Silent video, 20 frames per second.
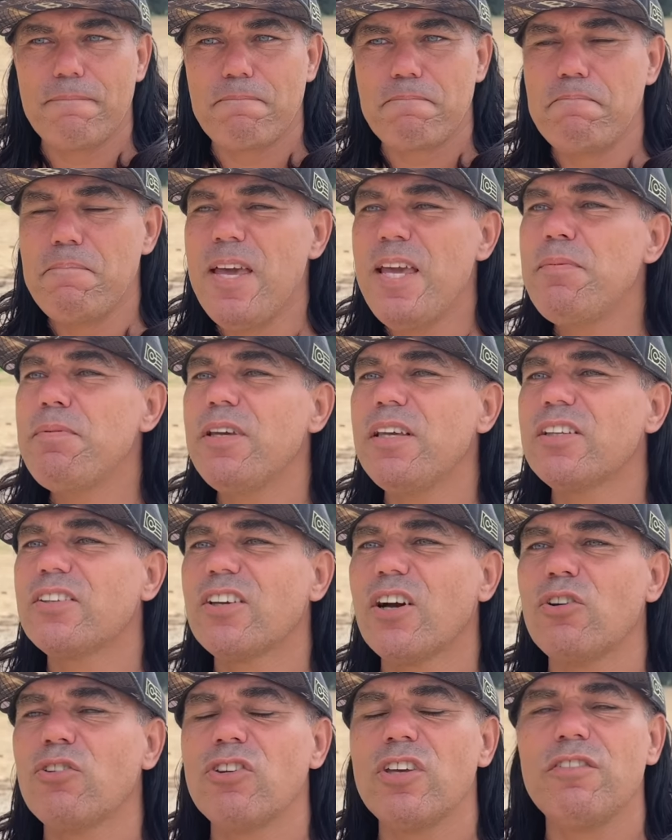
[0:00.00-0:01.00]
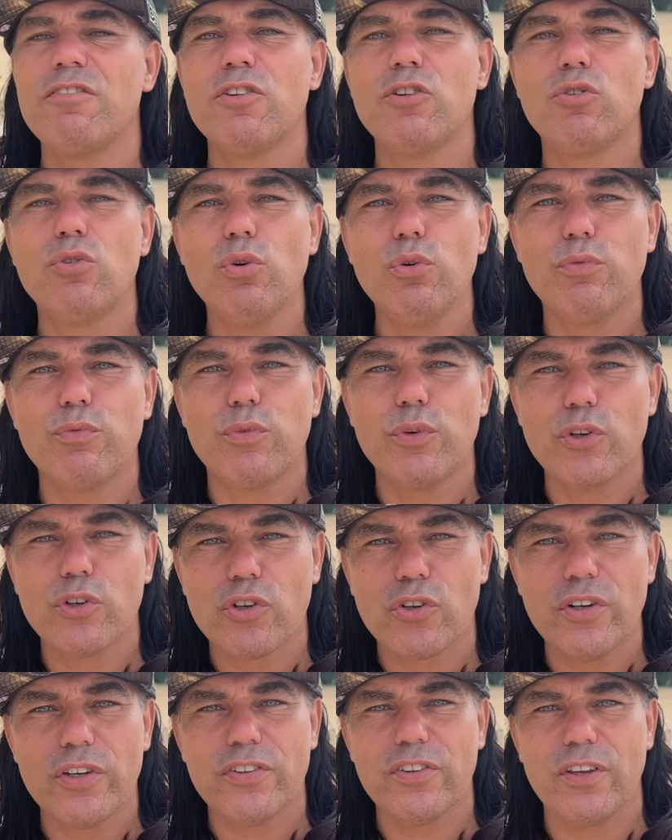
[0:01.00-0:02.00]
Maybe it sounds even too
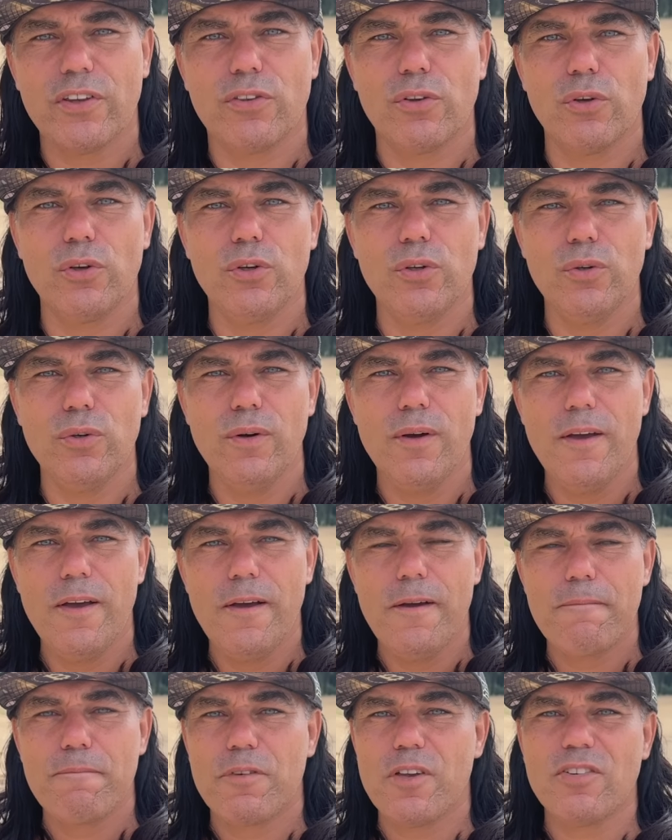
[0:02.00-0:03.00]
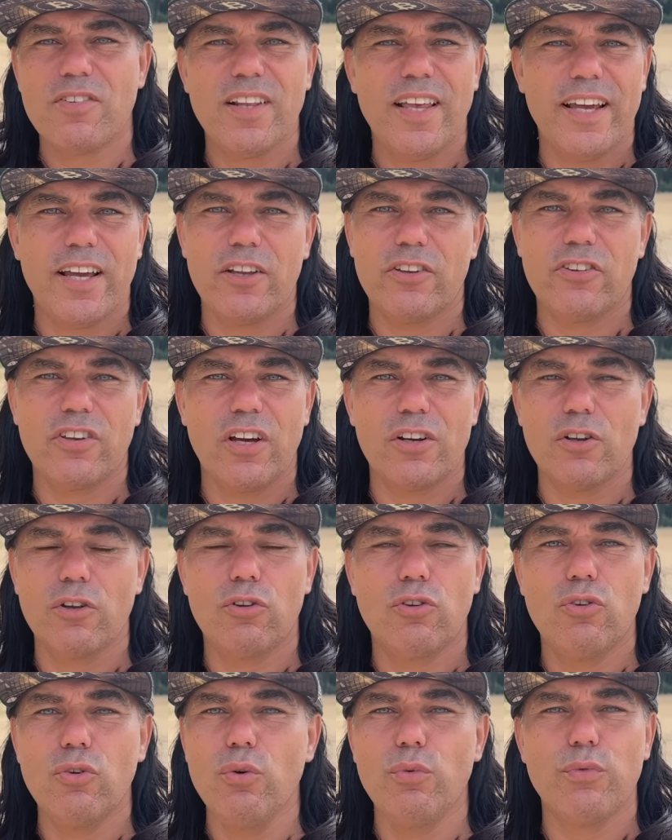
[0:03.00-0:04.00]
futuristic to you, just like it sounded
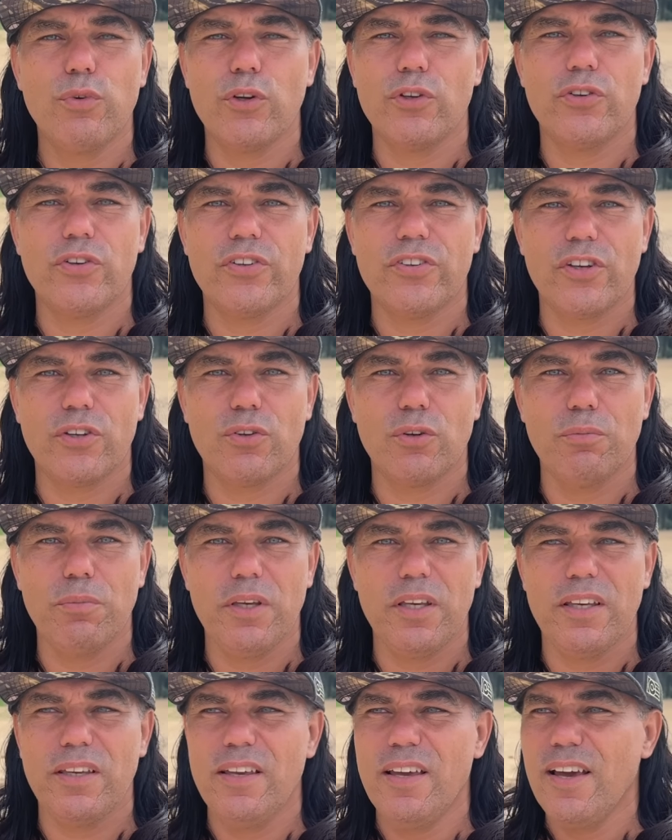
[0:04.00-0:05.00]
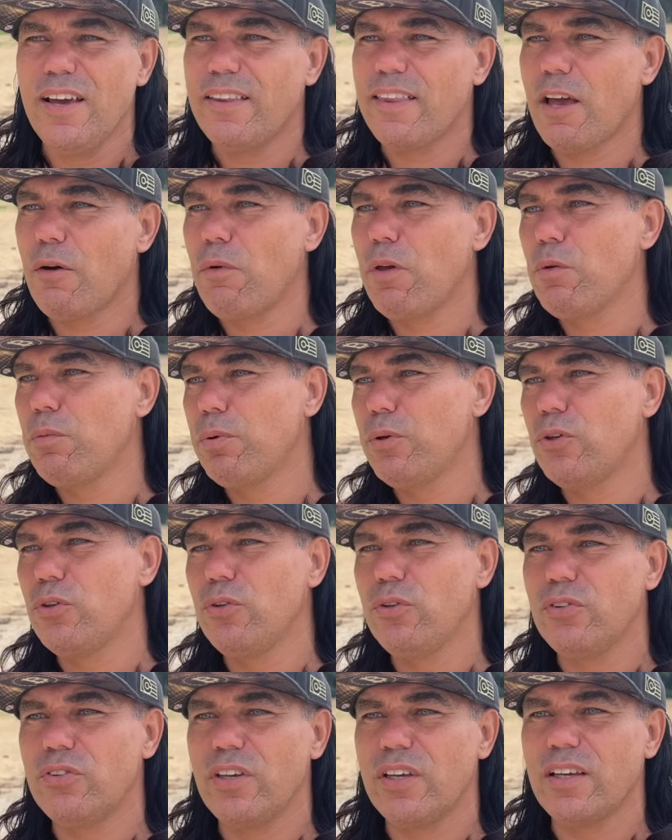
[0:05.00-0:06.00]
too futuristic to me that we would be
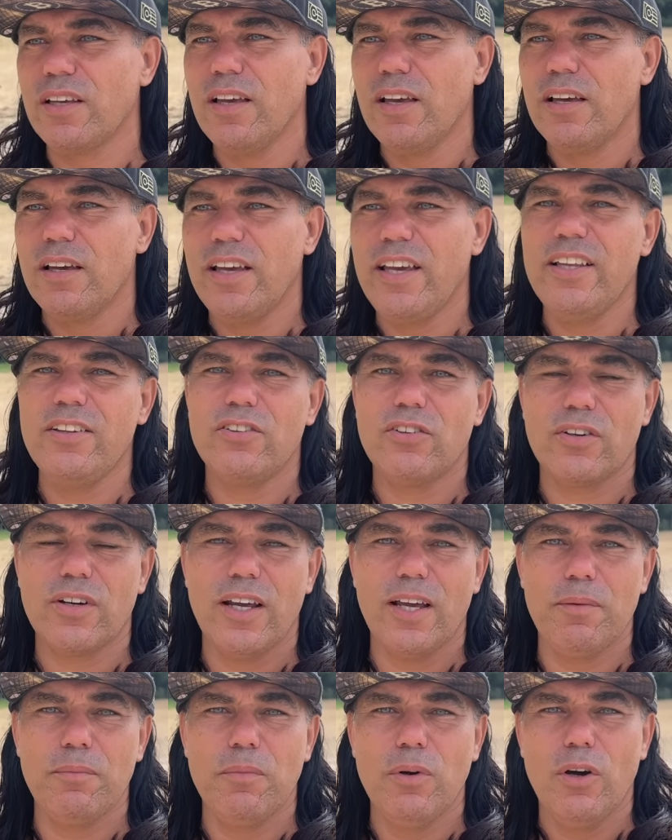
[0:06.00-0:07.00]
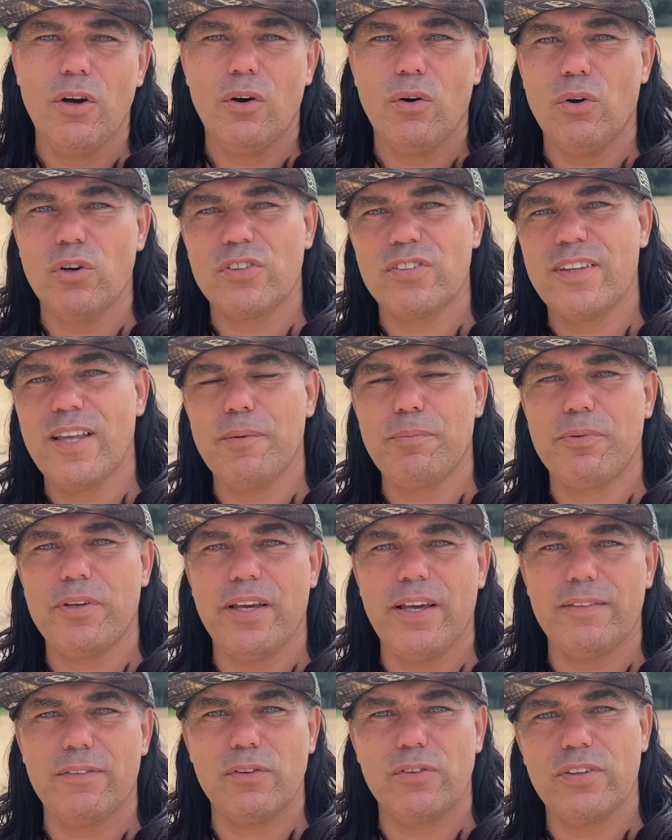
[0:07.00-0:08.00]
using Instagram or
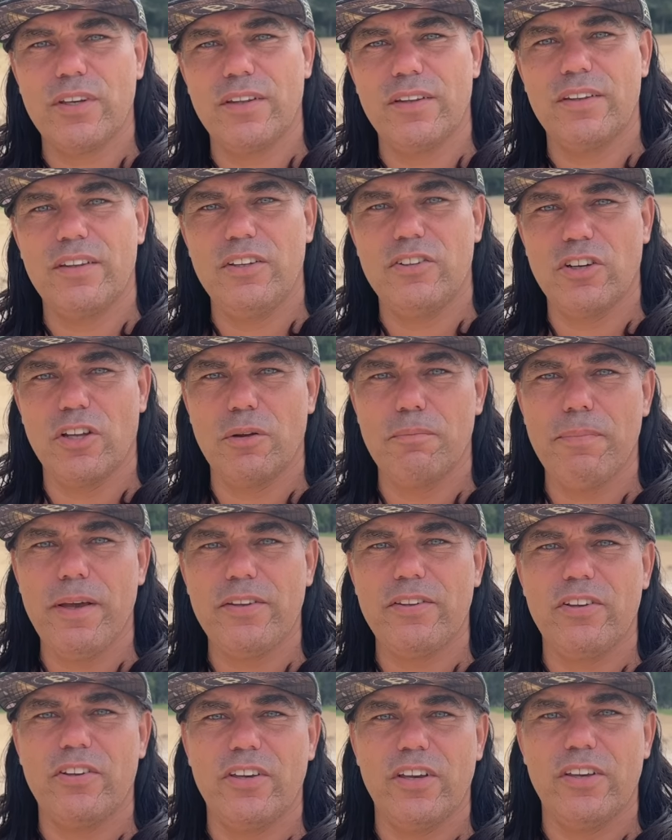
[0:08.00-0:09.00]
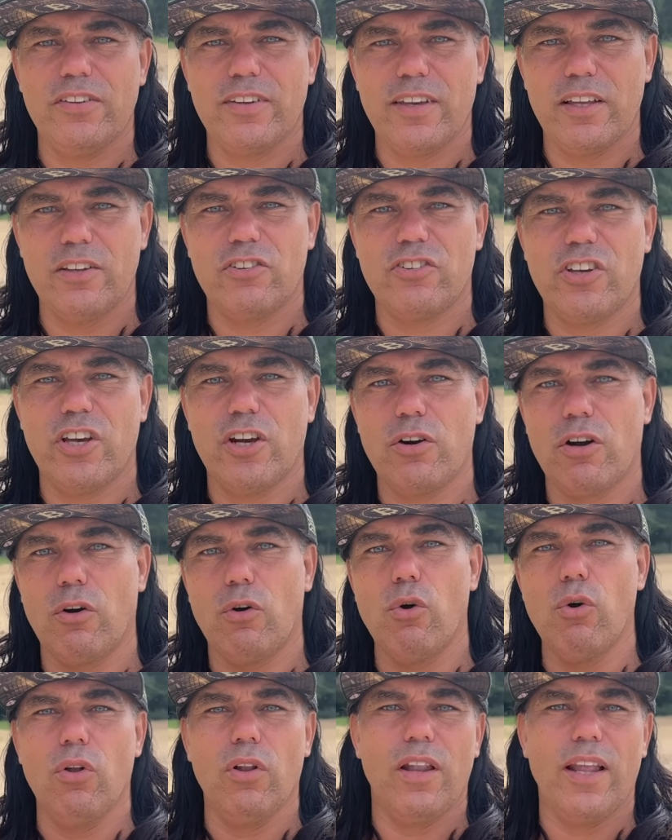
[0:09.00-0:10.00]
Snapchat to send each other messages and share our
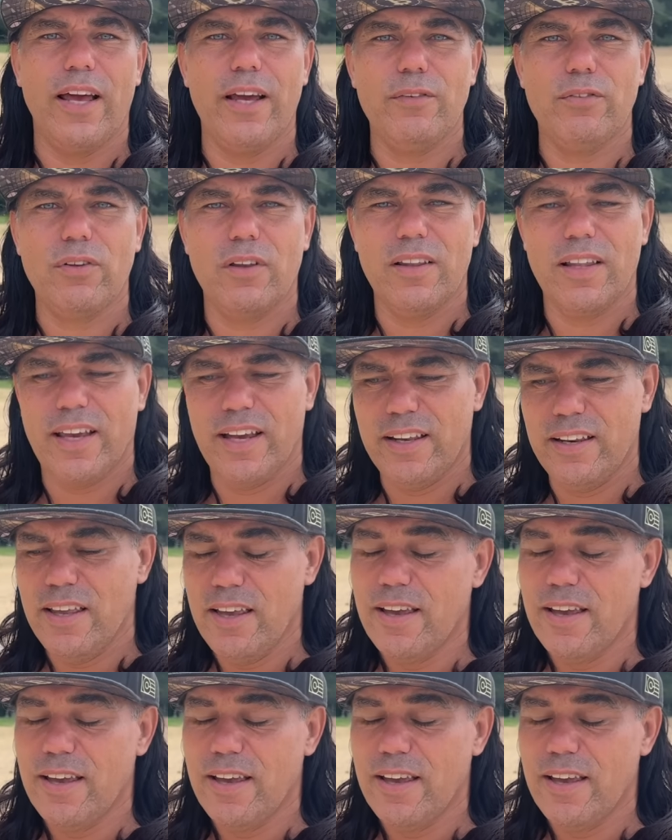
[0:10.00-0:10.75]
whole lives online.